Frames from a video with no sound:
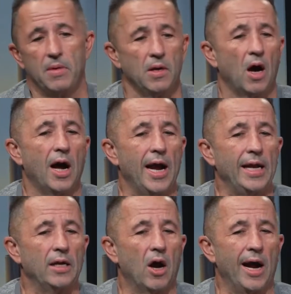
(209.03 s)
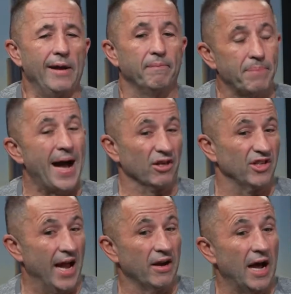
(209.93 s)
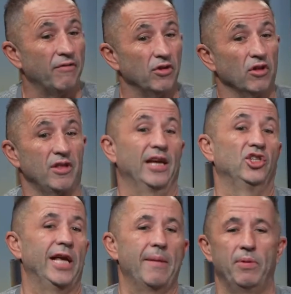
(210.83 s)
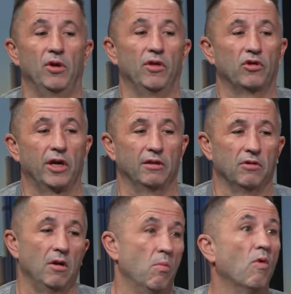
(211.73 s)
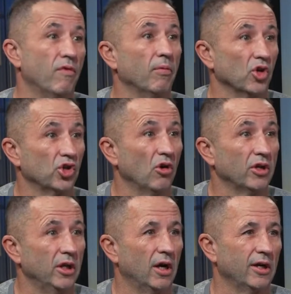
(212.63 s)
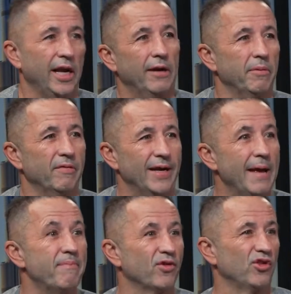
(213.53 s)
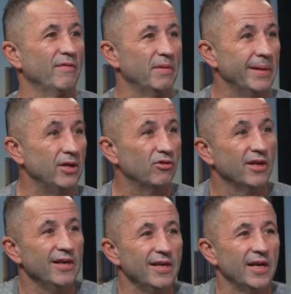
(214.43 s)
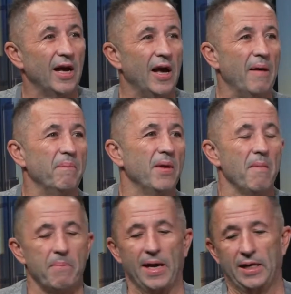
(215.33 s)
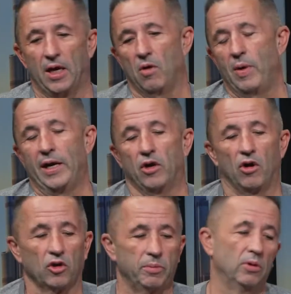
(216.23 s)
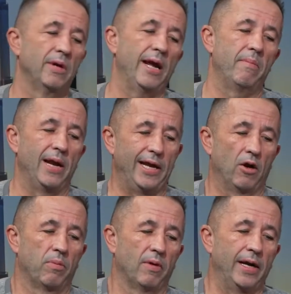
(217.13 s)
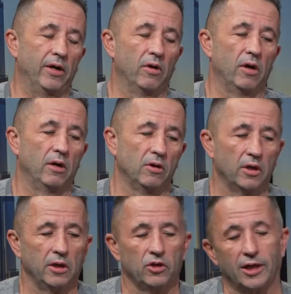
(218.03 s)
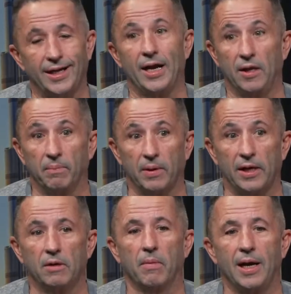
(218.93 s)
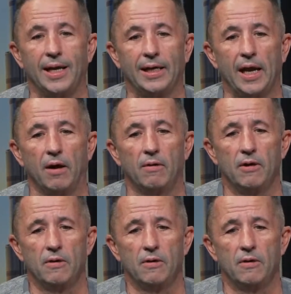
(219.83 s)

I passed out after this actually happened on the side of the road, more from the shock. I had a bit of a nap for 7 minutes, but went into hospital, had my leg operated on, got a titanium plate in my leg now.